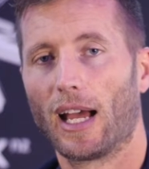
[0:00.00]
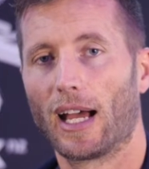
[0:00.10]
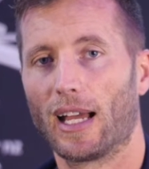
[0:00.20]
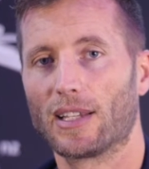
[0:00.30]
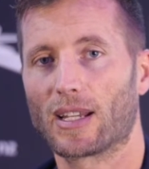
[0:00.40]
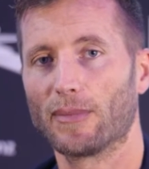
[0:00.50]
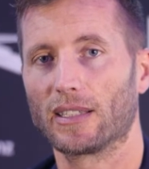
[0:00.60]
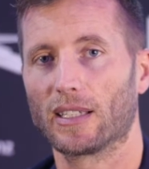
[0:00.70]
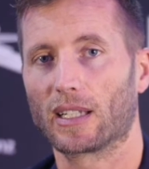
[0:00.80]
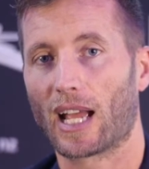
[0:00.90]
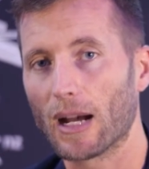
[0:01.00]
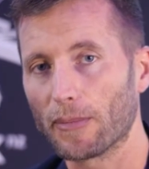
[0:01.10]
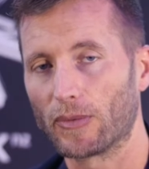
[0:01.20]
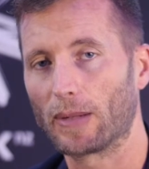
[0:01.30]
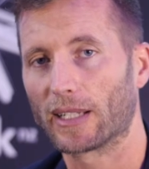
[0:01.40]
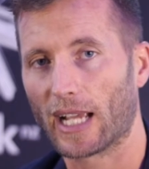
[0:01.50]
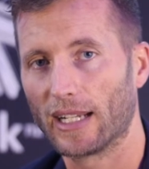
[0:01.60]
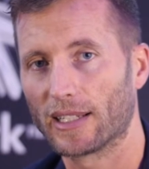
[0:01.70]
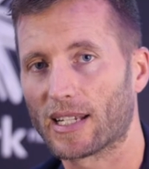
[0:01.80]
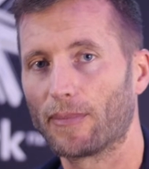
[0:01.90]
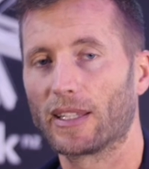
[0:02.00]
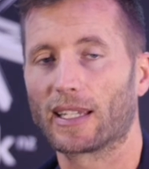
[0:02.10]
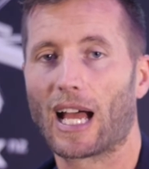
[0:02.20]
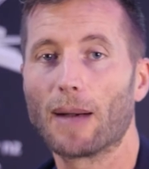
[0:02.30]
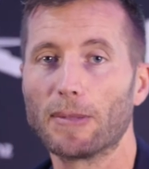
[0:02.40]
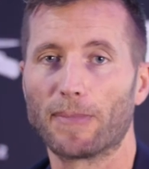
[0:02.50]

uh, something that can't be replicated, something that can't be